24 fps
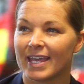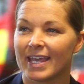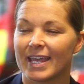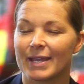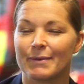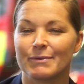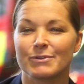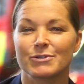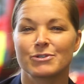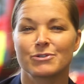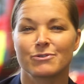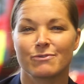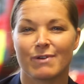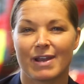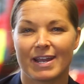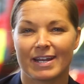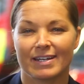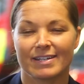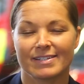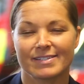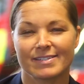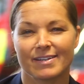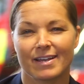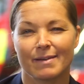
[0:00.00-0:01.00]
It was
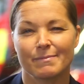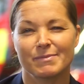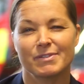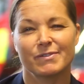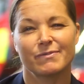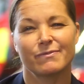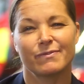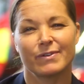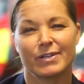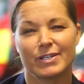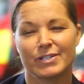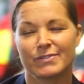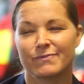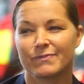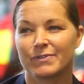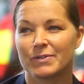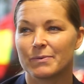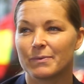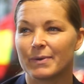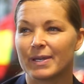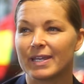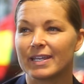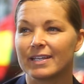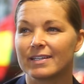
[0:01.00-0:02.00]
draining at times the first
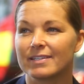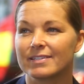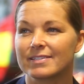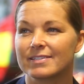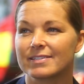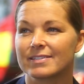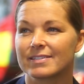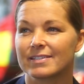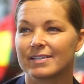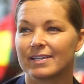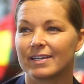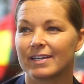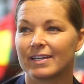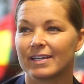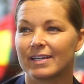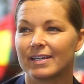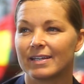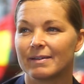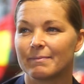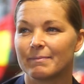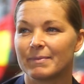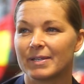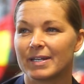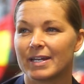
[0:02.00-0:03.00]
few weeks.
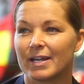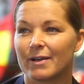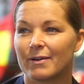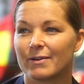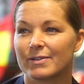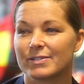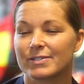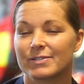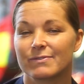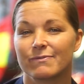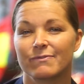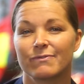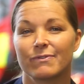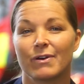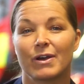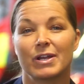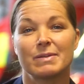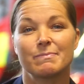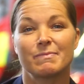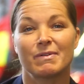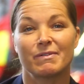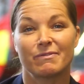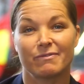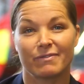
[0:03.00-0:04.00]
You know, I was
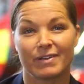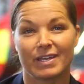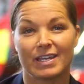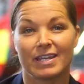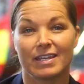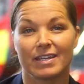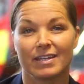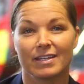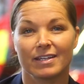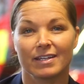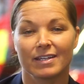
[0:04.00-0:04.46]
finding my feet,